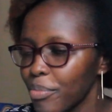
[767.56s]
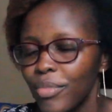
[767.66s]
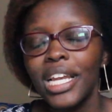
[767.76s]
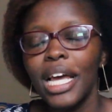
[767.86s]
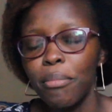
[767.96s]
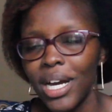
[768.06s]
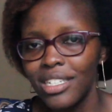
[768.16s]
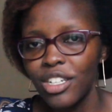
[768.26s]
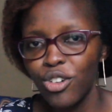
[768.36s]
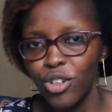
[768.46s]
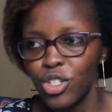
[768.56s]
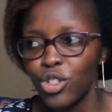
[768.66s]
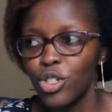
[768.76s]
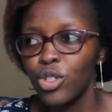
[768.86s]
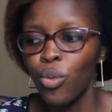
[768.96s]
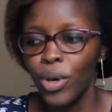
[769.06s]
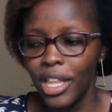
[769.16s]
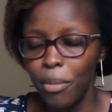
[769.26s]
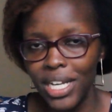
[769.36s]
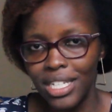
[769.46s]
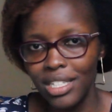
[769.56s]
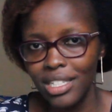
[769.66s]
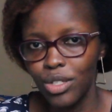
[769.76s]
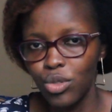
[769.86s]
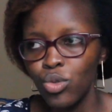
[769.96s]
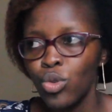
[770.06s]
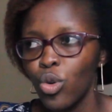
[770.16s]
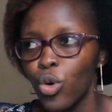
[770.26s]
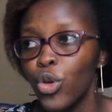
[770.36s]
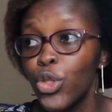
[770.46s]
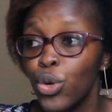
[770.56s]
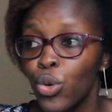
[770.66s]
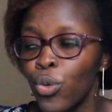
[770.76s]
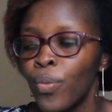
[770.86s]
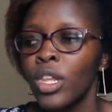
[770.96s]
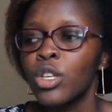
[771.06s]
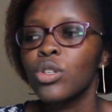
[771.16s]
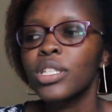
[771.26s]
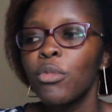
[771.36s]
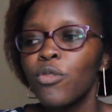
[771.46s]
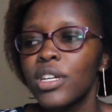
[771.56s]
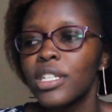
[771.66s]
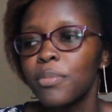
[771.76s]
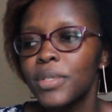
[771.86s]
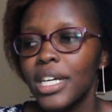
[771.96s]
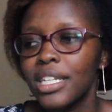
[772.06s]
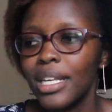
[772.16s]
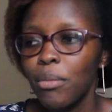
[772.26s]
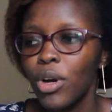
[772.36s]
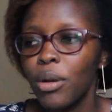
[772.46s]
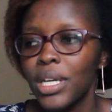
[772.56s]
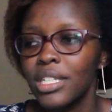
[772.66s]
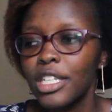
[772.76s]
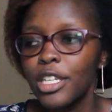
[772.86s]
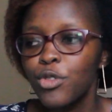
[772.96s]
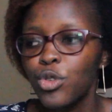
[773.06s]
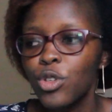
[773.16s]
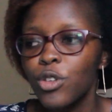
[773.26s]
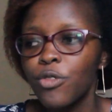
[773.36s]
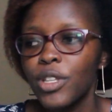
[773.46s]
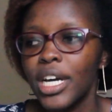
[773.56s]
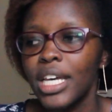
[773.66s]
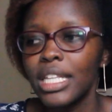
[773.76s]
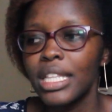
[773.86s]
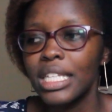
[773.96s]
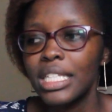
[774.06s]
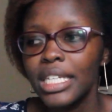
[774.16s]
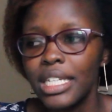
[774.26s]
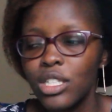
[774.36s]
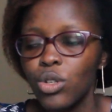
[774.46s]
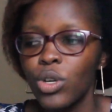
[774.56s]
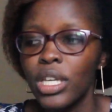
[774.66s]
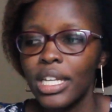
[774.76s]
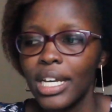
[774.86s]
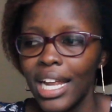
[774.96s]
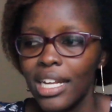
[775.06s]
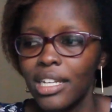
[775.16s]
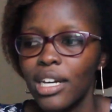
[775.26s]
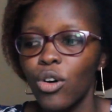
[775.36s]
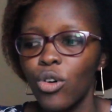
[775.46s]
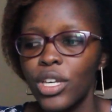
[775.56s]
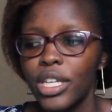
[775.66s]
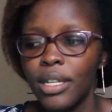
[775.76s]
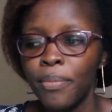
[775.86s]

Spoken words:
climatic conditions or weather patterns that you go through. So some of the tips that someone might give you if they're in the States or in Canada or in